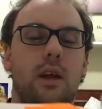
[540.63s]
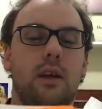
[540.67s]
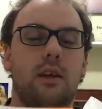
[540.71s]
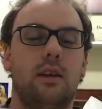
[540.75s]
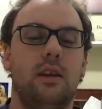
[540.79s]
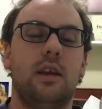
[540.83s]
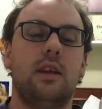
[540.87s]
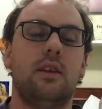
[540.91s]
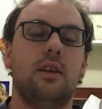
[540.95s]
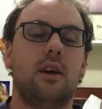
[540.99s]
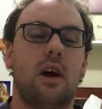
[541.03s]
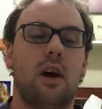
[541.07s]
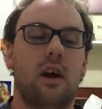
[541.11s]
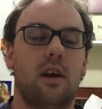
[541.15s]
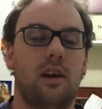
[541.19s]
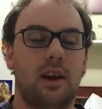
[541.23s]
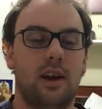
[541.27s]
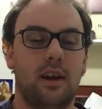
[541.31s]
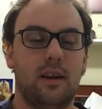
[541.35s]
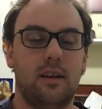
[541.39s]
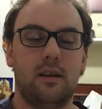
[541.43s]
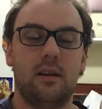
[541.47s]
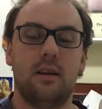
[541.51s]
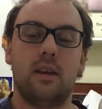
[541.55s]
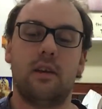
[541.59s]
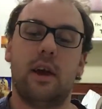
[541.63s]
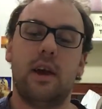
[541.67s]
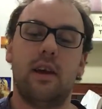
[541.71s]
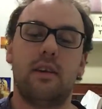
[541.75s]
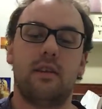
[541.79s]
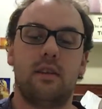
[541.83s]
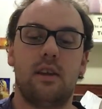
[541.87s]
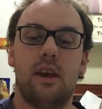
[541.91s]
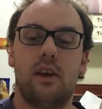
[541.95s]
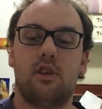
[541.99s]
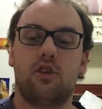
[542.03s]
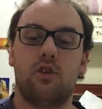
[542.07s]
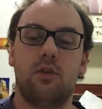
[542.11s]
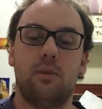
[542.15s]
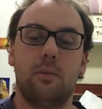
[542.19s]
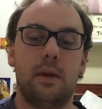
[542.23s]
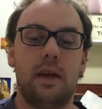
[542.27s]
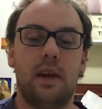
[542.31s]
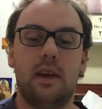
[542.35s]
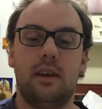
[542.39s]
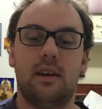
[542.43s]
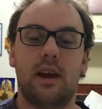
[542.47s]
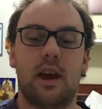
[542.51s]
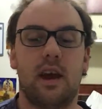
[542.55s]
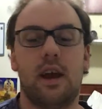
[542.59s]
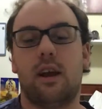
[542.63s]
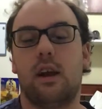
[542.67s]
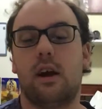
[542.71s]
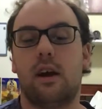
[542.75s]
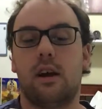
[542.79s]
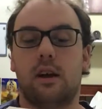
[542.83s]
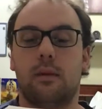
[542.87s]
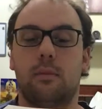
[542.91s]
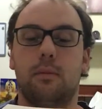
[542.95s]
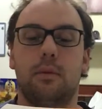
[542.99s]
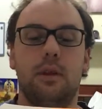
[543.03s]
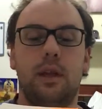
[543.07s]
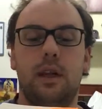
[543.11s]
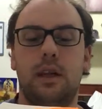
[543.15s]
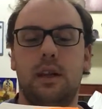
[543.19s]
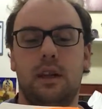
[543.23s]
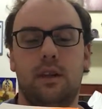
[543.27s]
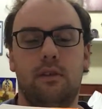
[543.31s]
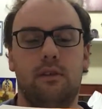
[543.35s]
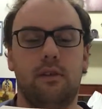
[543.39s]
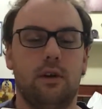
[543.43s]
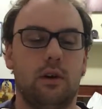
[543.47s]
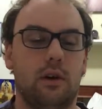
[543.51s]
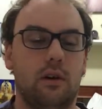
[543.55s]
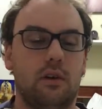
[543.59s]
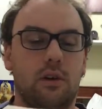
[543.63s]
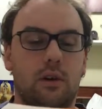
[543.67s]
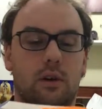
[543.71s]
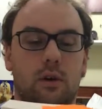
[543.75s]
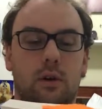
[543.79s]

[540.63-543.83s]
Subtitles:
Dear Diary, today is National Pig Day and I completely forgot to